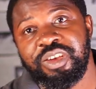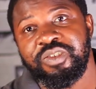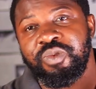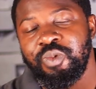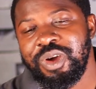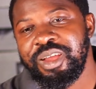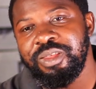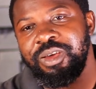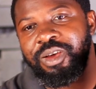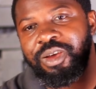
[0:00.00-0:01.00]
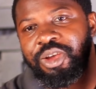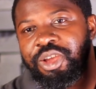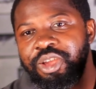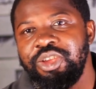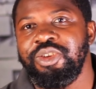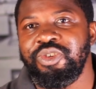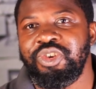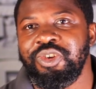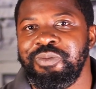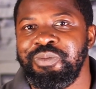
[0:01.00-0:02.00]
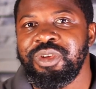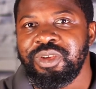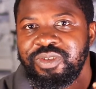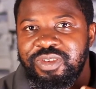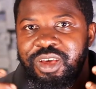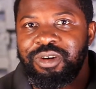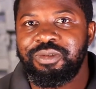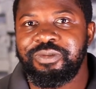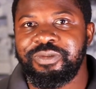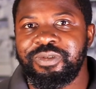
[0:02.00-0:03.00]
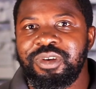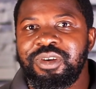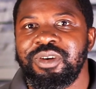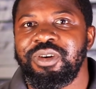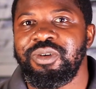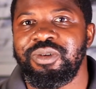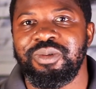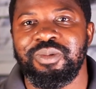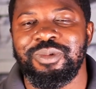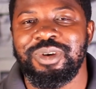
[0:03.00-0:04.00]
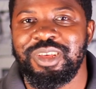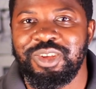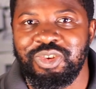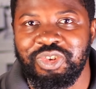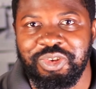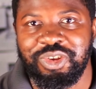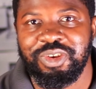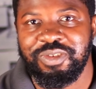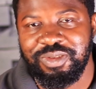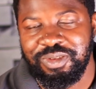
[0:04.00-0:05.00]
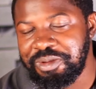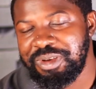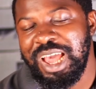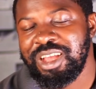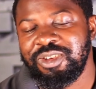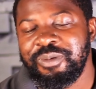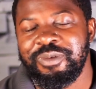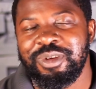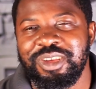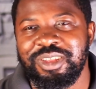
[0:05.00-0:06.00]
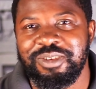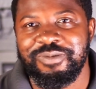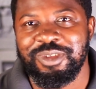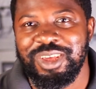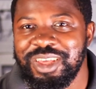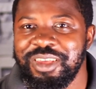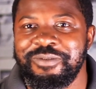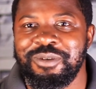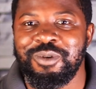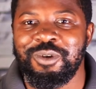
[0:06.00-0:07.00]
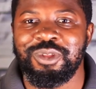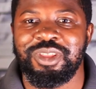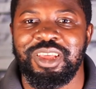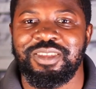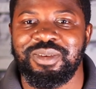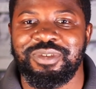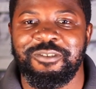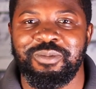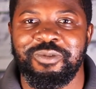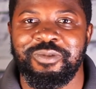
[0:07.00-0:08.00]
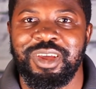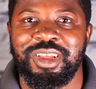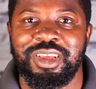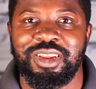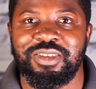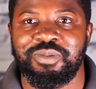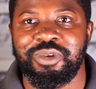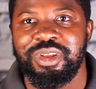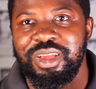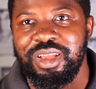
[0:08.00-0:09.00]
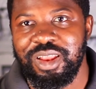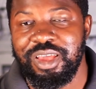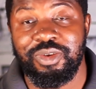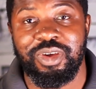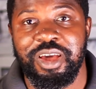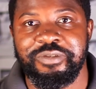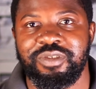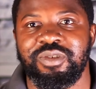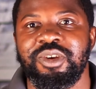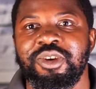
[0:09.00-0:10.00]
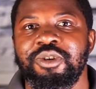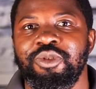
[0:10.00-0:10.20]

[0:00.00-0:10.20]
as to whether you should be yourself or whether you should just you know act up for the interview there i think from all the 10 tips i've provided it's pretty clear you have to